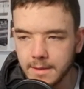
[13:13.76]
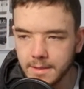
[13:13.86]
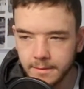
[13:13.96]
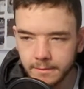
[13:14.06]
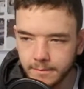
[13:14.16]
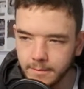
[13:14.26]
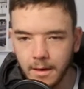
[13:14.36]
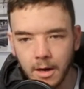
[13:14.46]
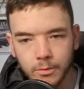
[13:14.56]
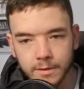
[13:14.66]
Listen,
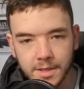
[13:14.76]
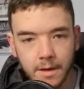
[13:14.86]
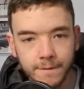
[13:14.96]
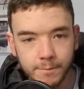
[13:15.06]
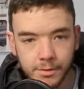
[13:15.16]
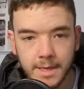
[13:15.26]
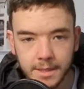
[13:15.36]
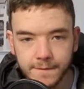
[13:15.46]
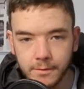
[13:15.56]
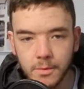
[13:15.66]
I'll reserve
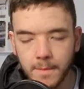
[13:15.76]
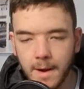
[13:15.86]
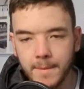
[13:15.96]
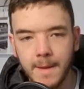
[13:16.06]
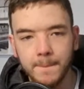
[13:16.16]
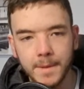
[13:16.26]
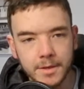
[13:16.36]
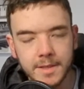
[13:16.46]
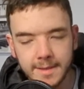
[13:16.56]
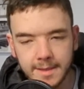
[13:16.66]
praise for Aubameyang
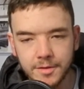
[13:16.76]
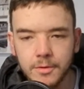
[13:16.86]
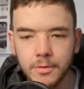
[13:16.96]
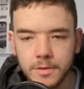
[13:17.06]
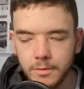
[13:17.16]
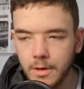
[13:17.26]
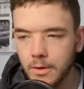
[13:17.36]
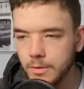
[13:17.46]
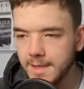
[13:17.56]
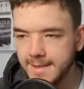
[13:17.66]
because he did score 2
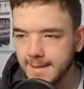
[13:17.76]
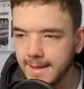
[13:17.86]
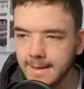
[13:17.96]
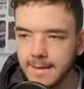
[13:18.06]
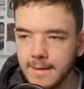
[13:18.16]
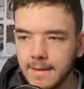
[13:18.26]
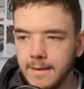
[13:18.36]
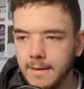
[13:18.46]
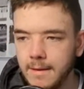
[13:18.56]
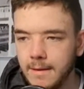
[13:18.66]
goals yesterday.
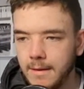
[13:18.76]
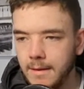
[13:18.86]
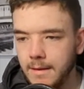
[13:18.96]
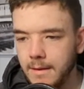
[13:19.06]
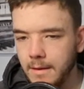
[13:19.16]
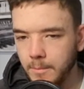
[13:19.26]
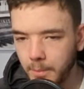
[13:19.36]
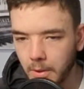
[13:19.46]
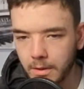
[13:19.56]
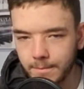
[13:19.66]

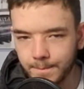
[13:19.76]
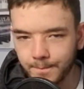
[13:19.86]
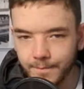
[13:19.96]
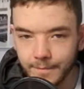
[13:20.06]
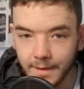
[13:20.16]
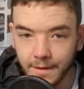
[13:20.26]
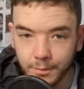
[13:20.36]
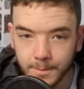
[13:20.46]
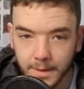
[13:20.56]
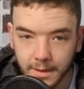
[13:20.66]
But
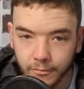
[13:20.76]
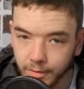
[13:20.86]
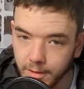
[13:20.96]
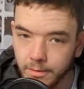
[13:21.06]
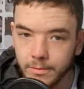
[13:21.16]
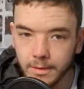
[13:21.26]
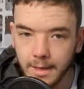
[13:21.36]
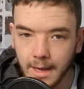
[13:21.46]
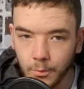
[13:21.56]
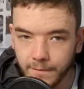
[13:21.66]
if we're being real,
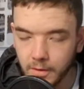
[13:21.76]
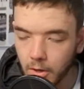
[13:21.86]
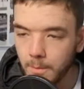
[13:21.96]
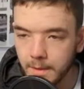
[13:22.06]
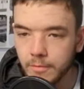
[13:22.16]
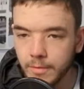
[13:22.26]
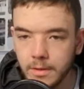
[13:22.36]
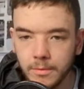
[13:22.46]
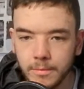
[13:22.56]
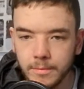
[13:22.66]
and we've got to be
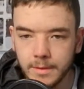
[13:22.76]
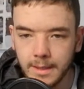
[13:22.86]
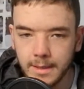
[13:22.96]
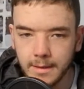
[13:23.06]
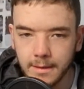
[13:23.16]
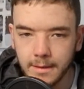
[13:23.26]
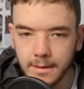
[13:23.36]
real, yeah?